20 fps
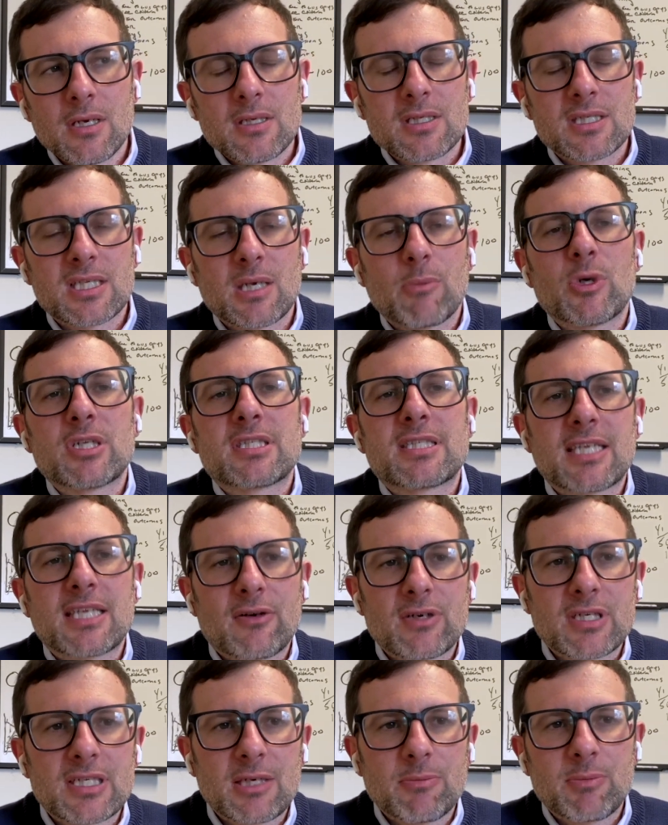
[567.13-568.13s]
Somewhat
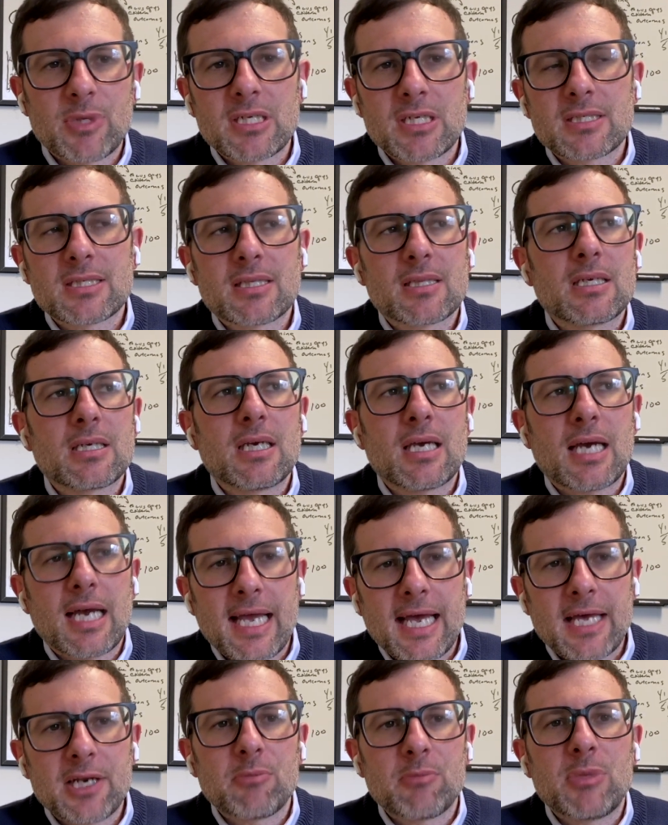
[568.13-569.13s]
serendipitously, I
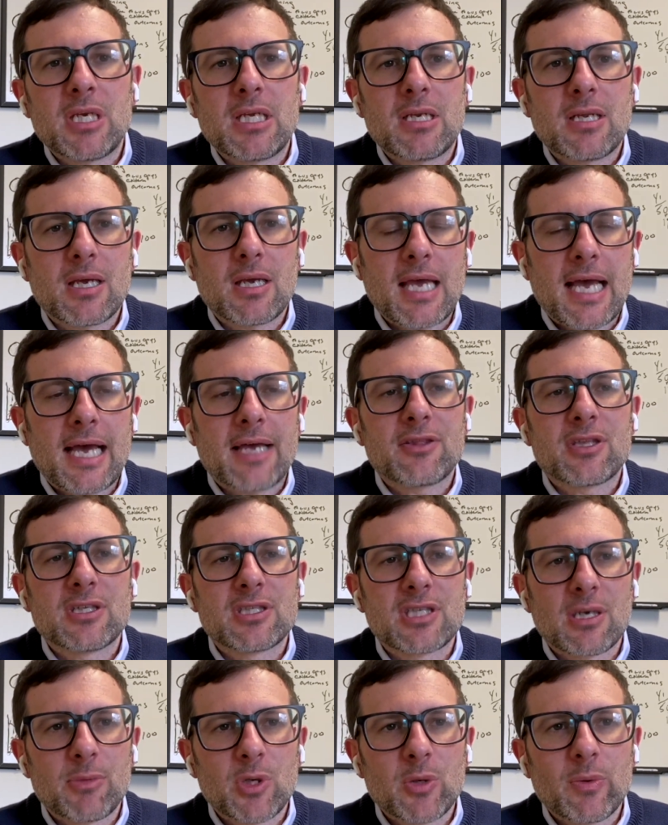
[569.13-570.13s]
had a meeting at the
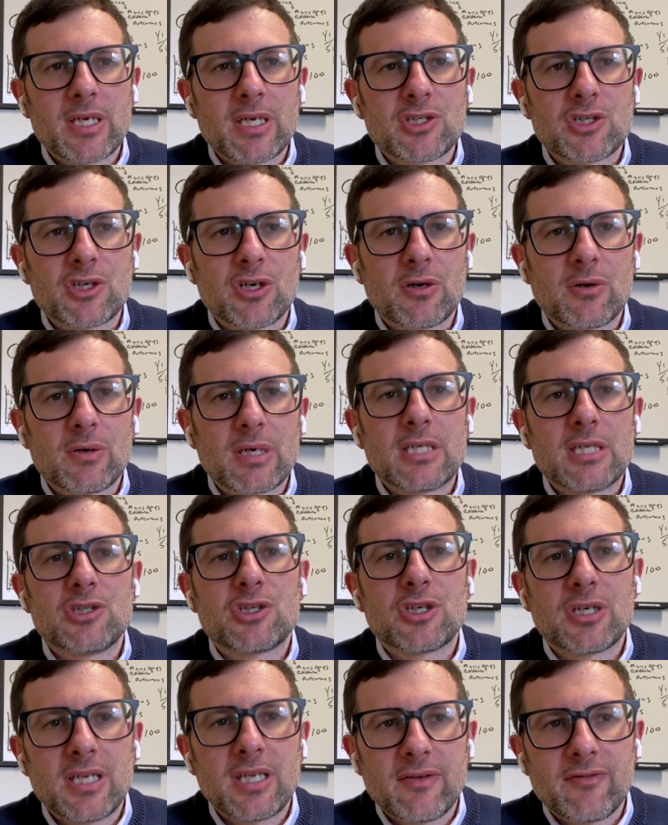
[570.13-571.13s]
WHO in
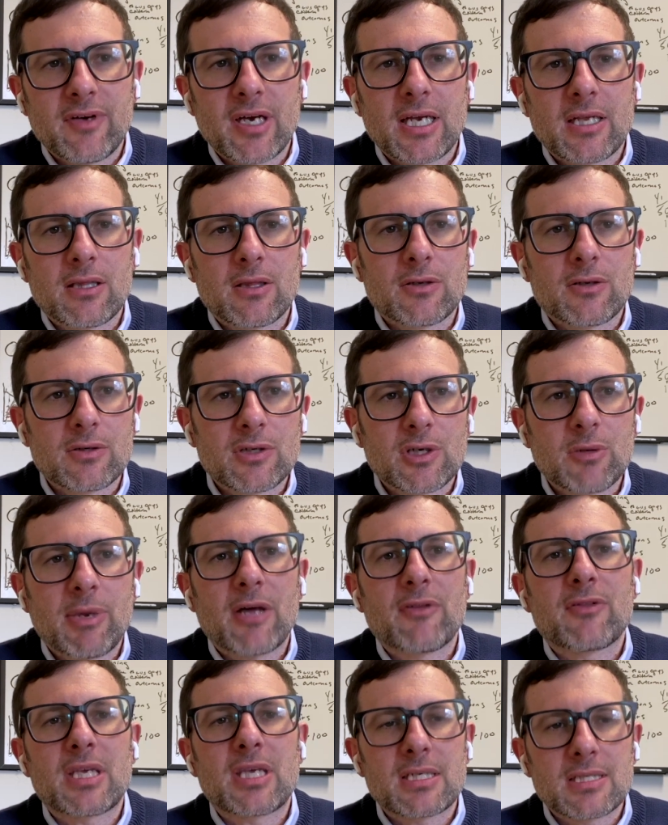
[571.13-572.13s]
Geneva and learned
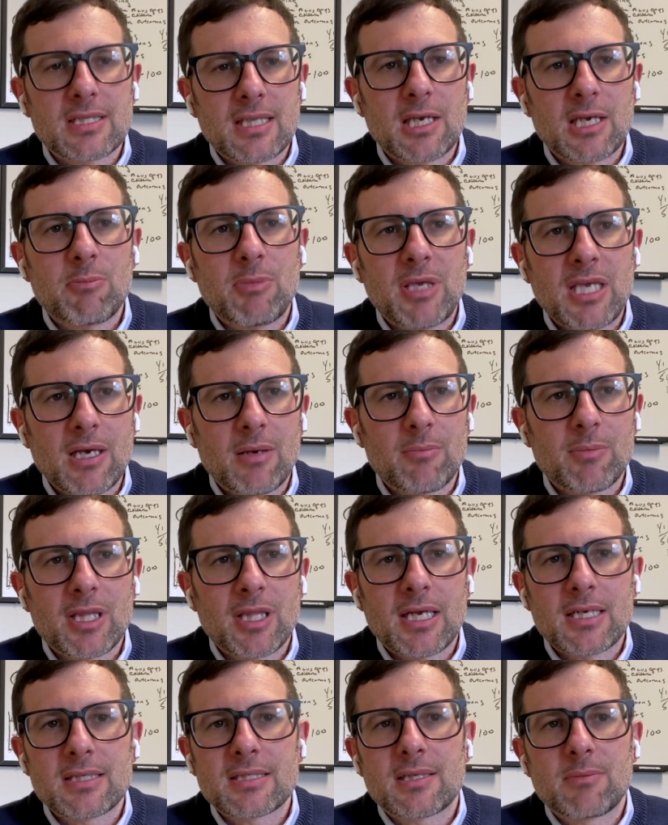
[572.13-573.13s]
about things like PM
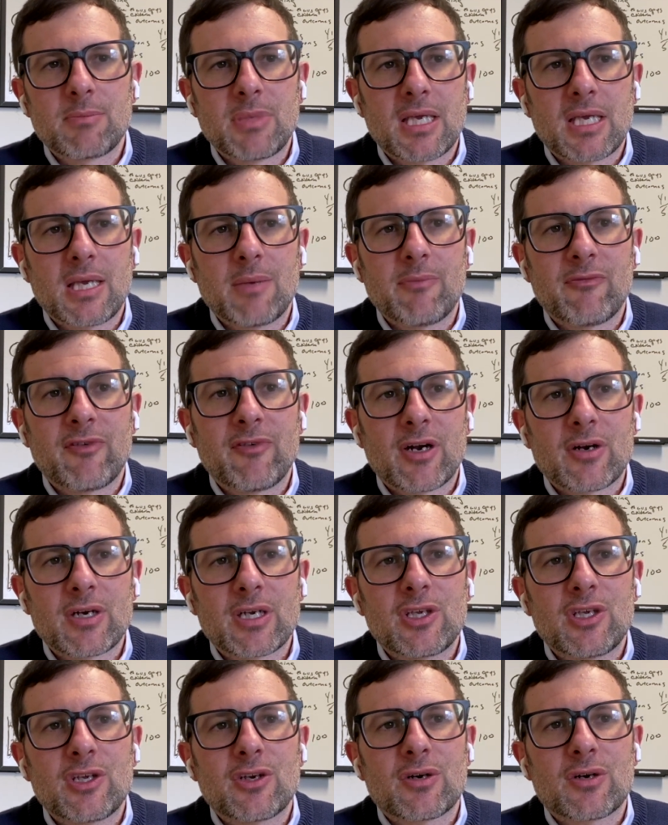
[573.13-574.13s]
Plus and became
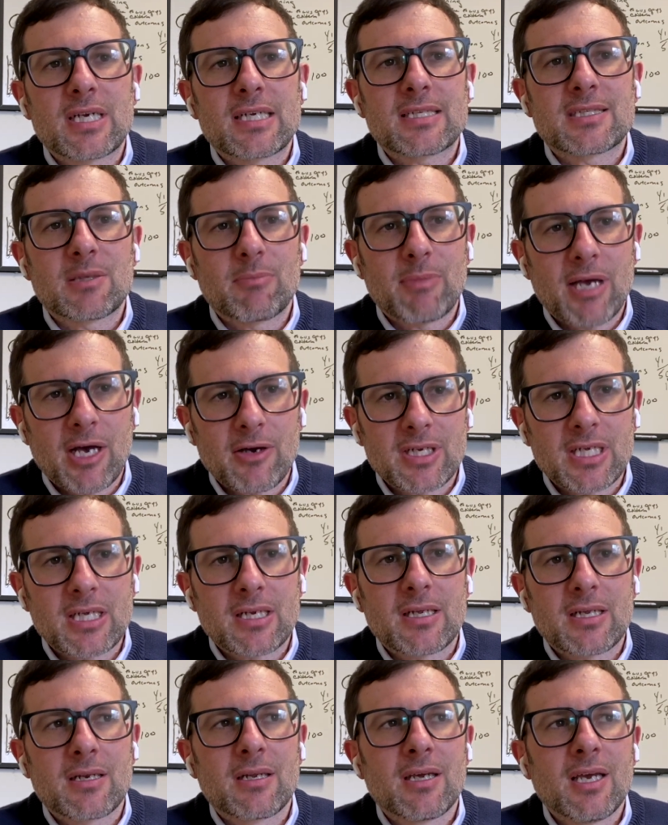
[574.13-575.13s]
very curious about
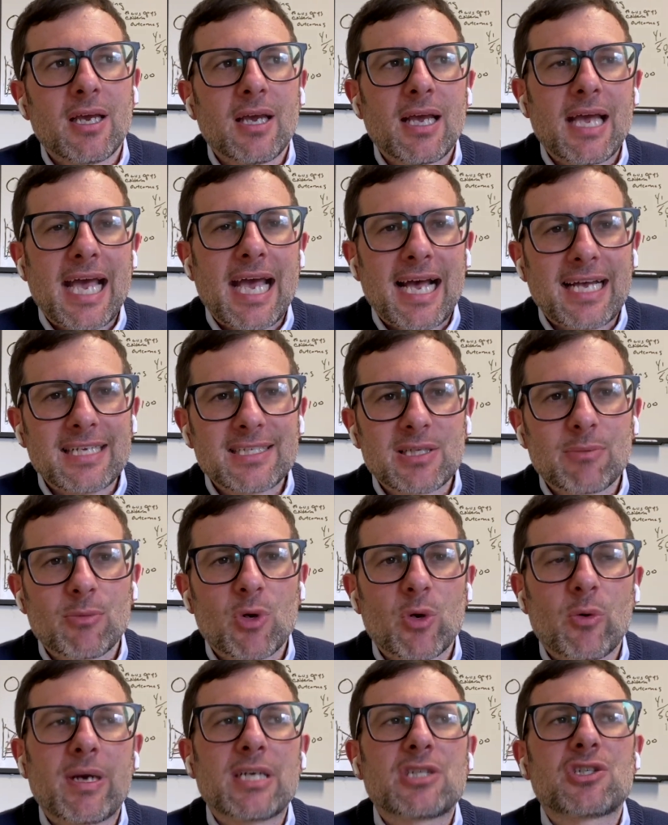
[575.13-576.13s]
it and asked some
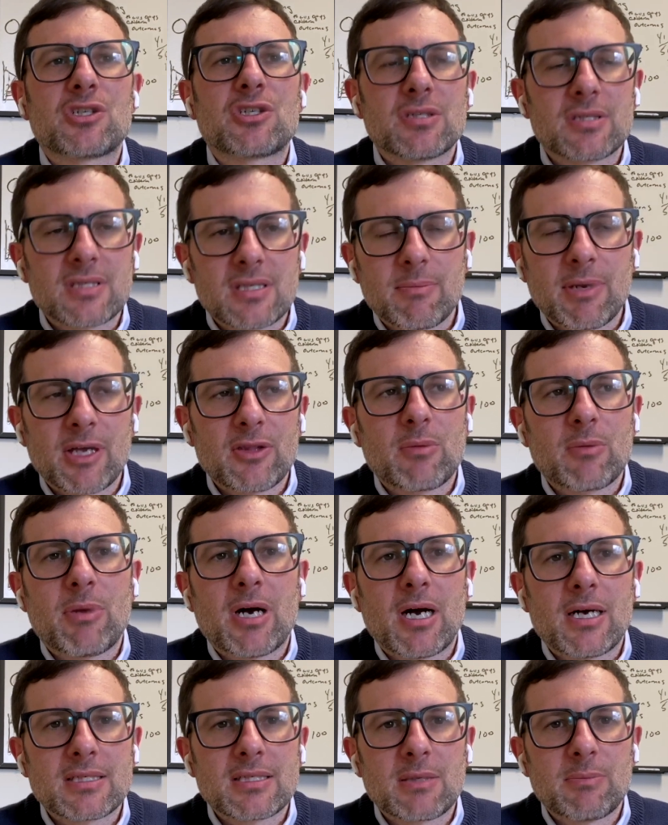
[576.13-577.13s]
questions about the
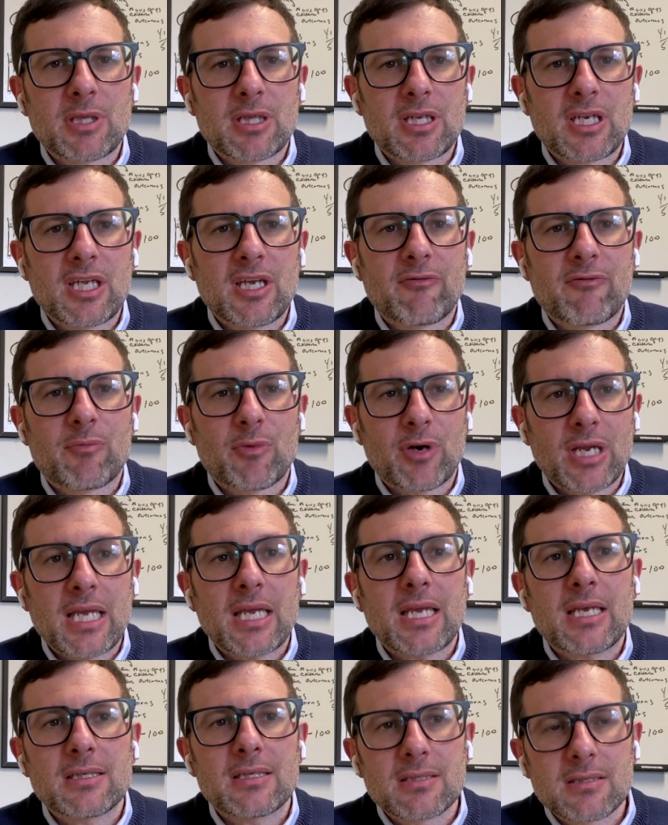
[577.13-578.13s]
possibility of
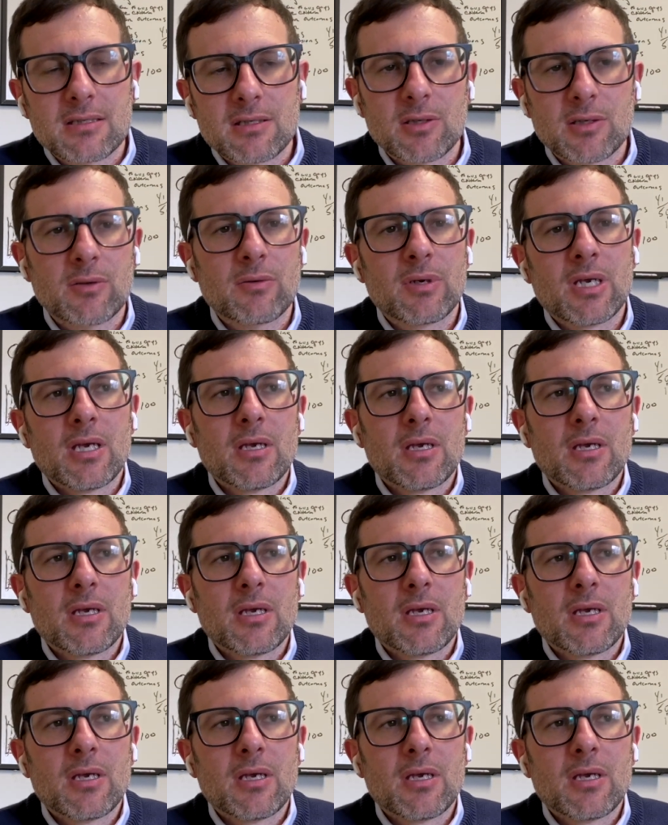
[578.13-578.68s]
bringing it to